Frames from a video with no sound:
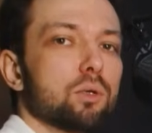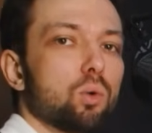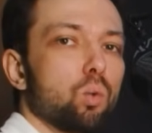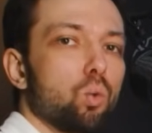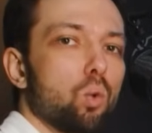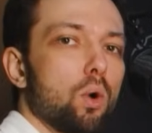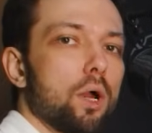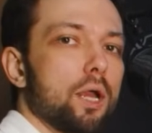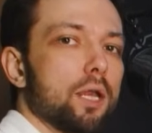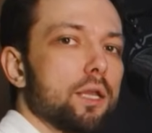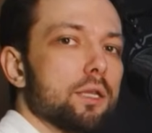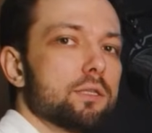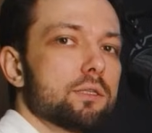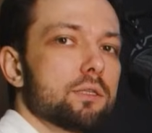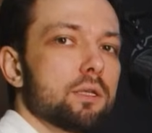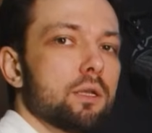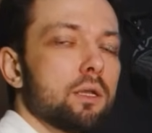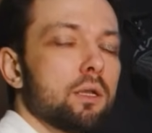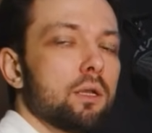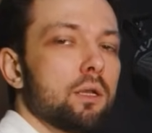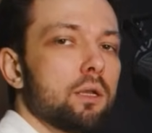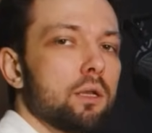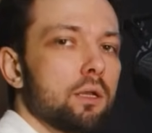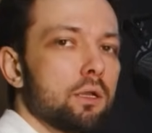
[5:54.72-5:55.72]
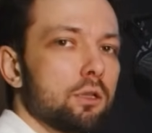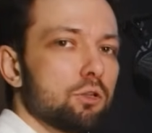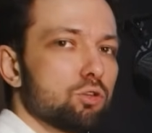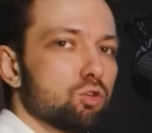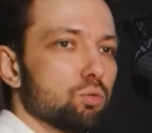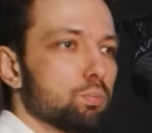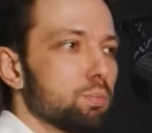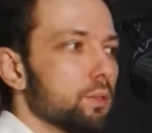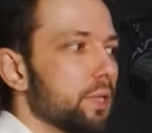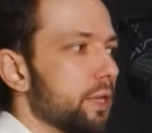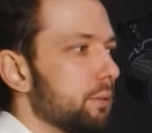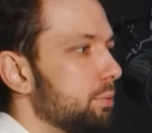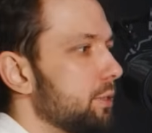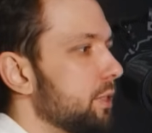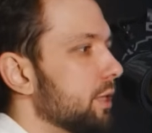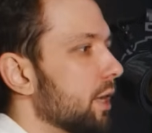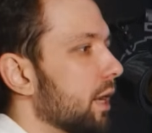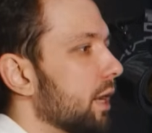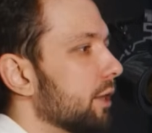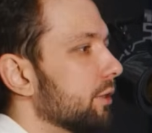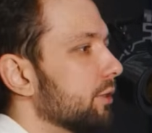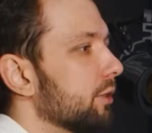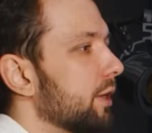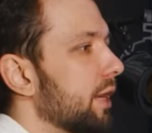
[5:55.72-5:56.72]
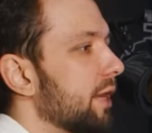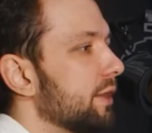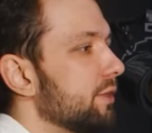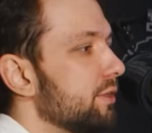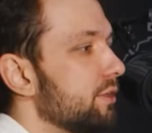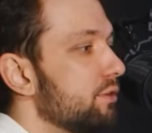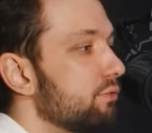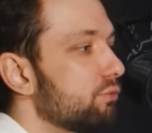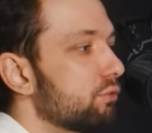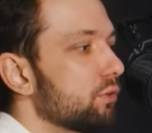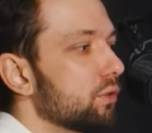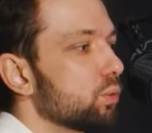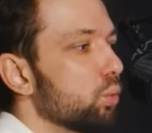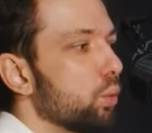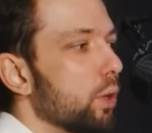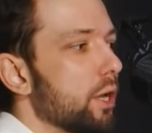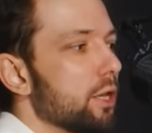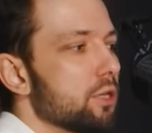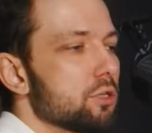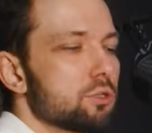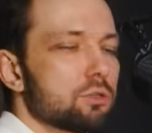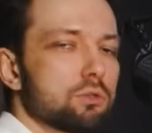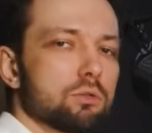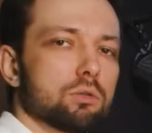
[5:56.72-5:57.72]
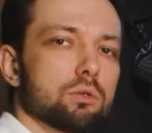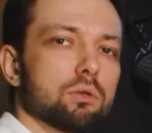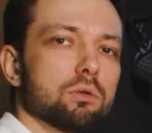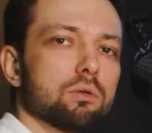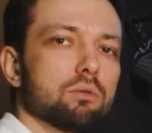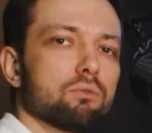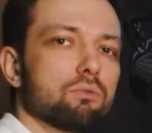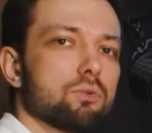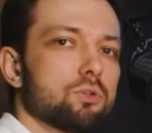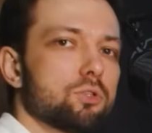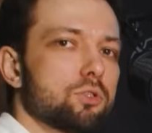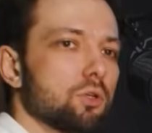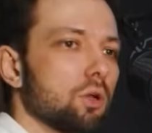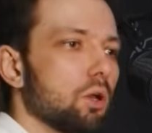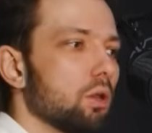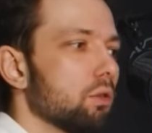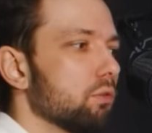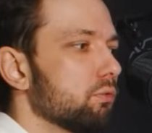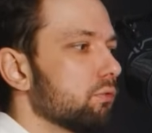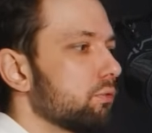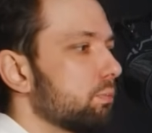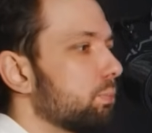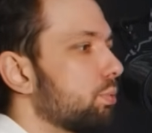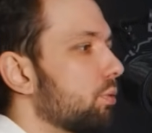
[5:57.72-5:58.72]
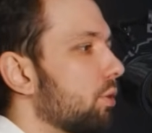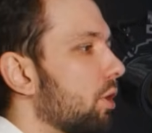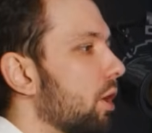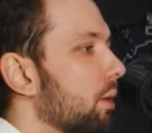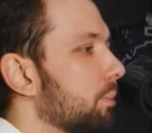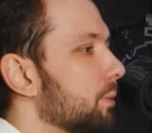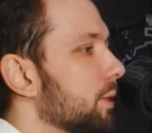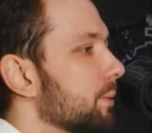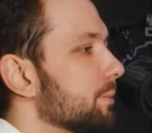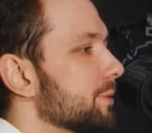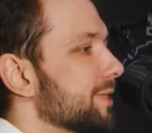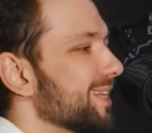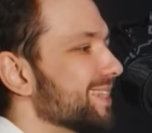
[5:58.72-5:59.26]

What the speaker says: ways to play piano and different ways to resolve problems,